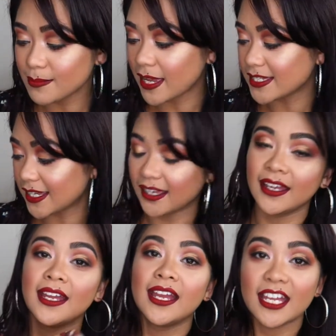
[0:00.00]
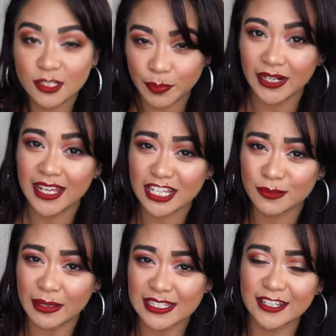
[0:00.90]
amazing. It's pretty
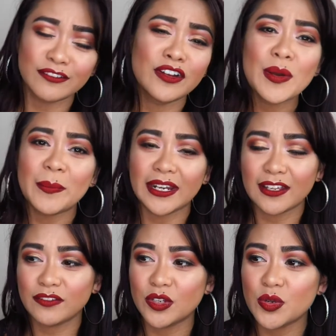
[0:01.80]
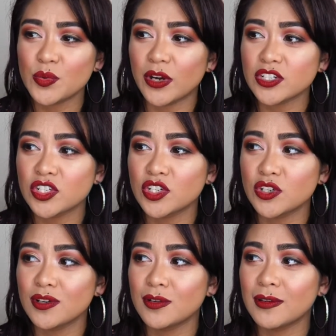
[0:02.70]
expensive, but if you want
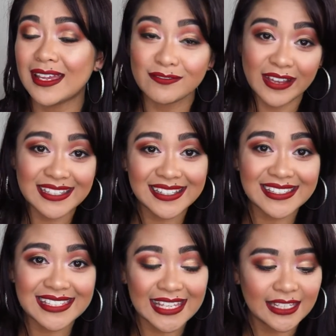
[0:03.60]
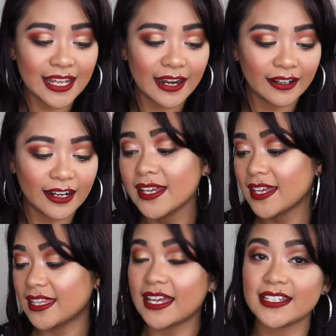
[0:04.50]
to invest in skincare,
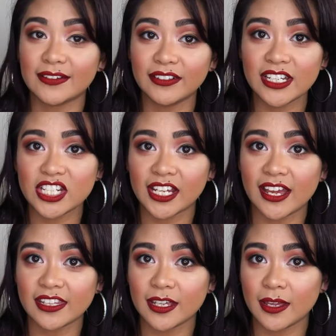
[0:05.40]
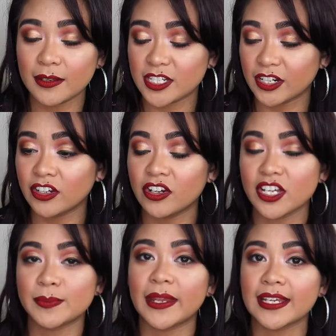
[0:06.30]
then definitely check out the Jericho
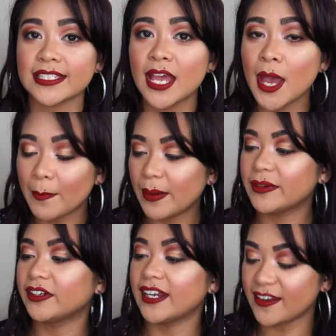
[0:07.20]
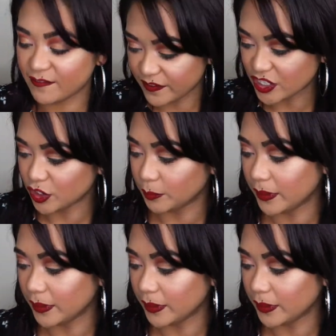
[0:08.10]
Cosmetics Pomegranate Facial